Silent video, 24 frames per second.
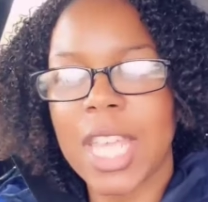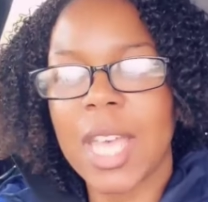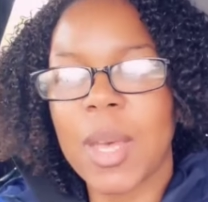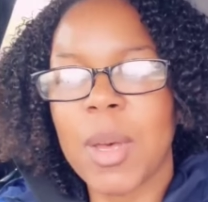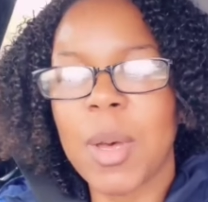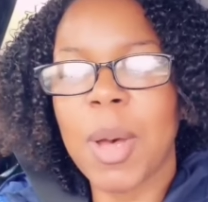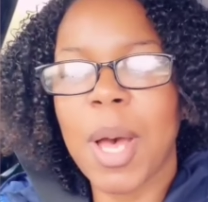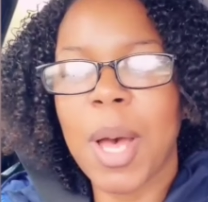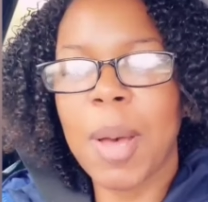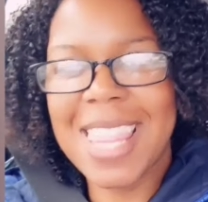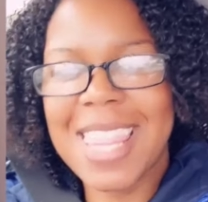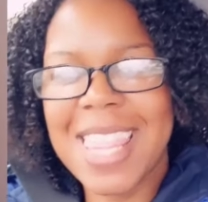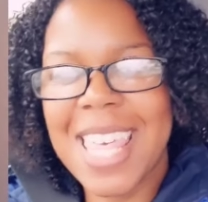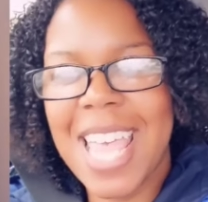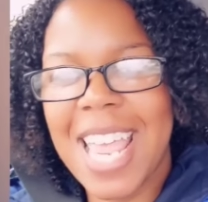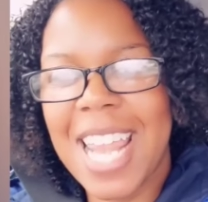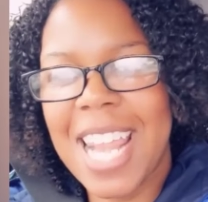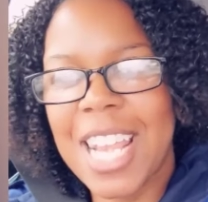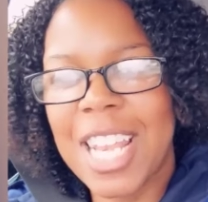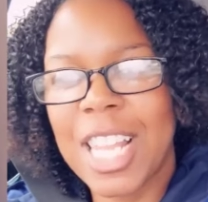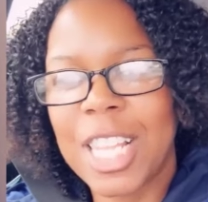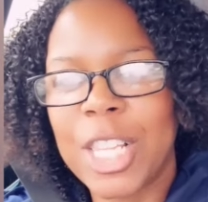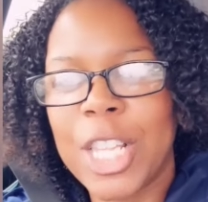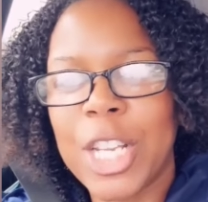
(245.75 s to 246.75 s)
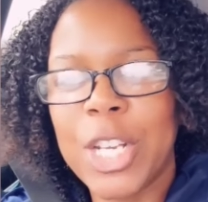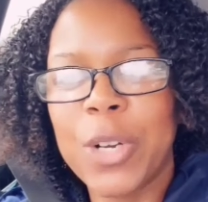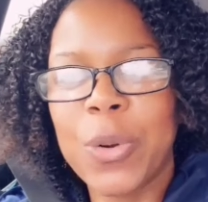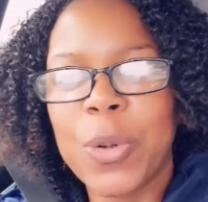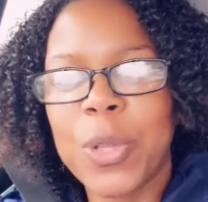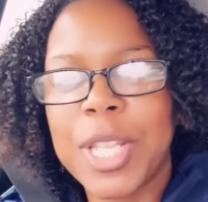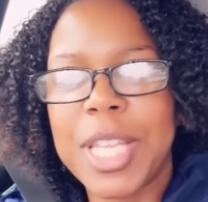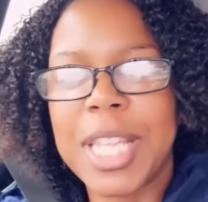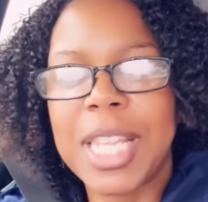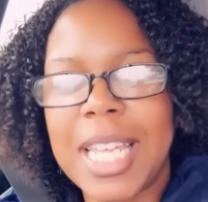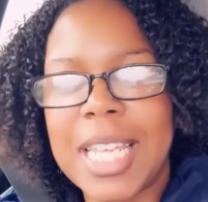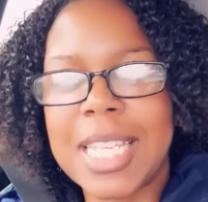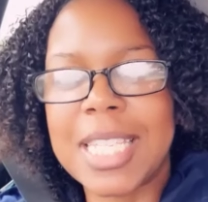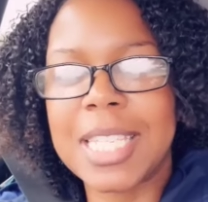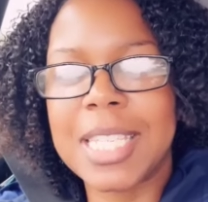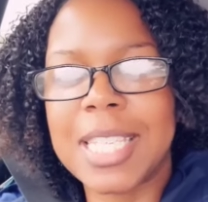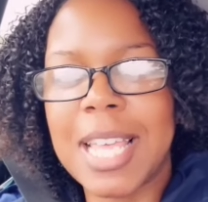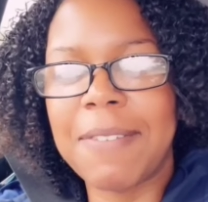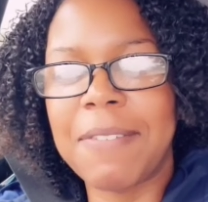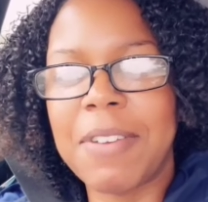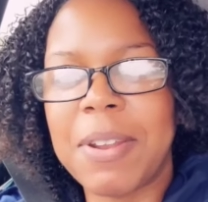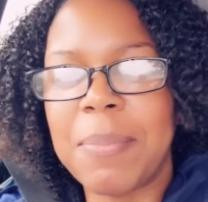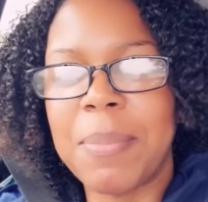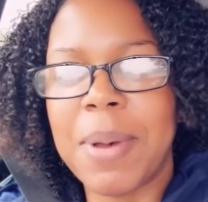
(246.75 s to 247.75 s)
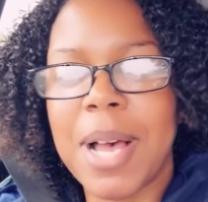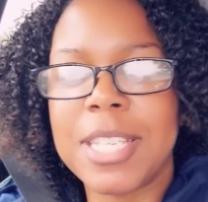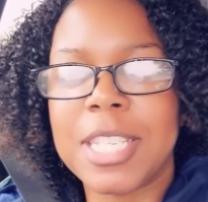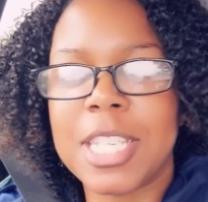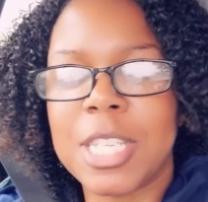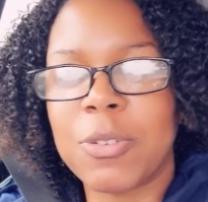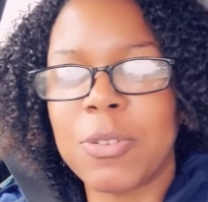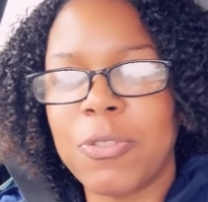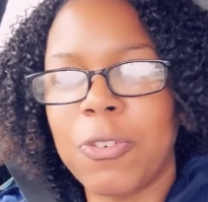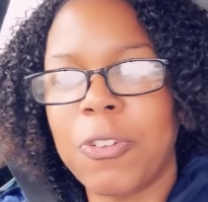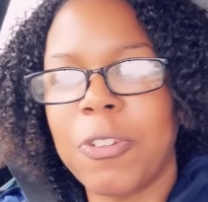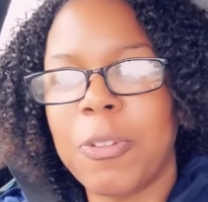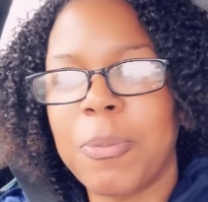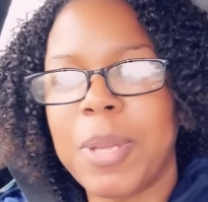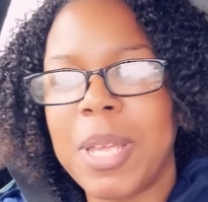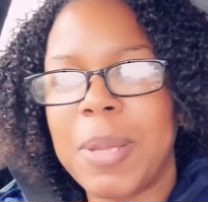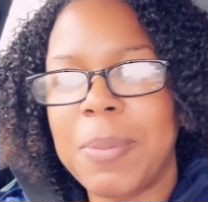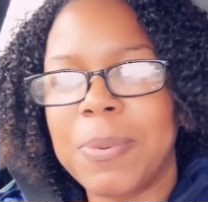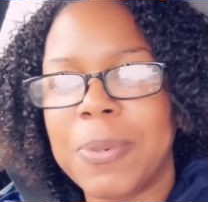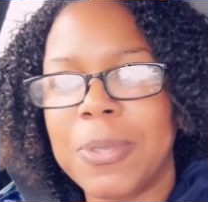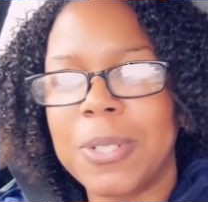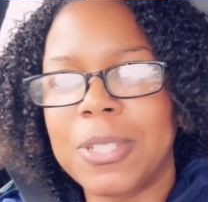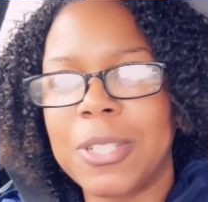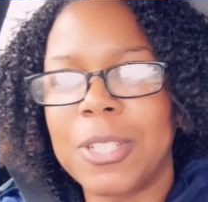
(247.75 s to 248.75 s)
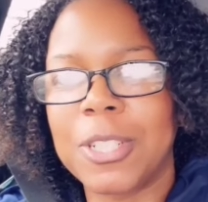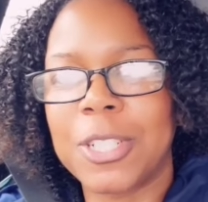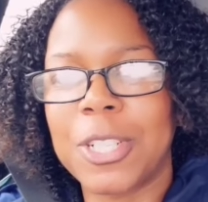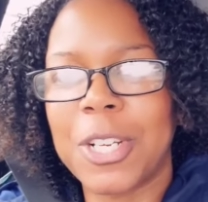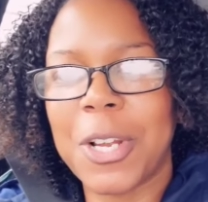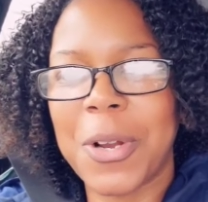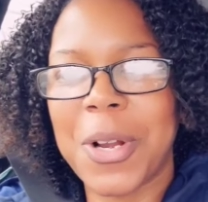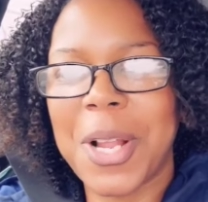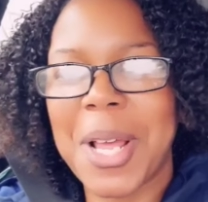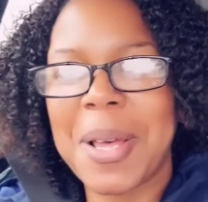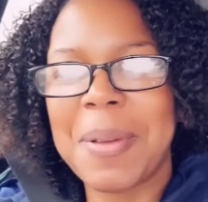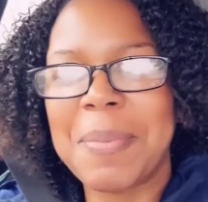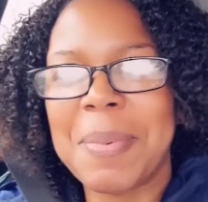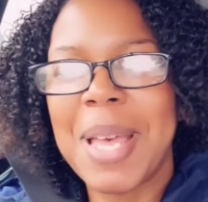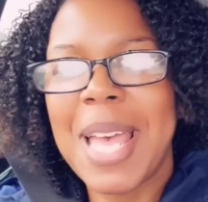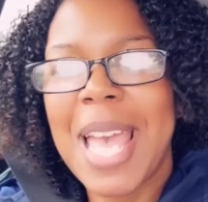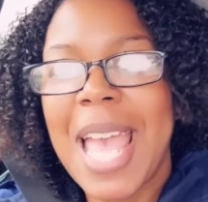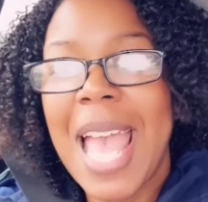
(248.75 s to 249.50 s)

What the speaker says: And then literally like 7 buses full of people showed up,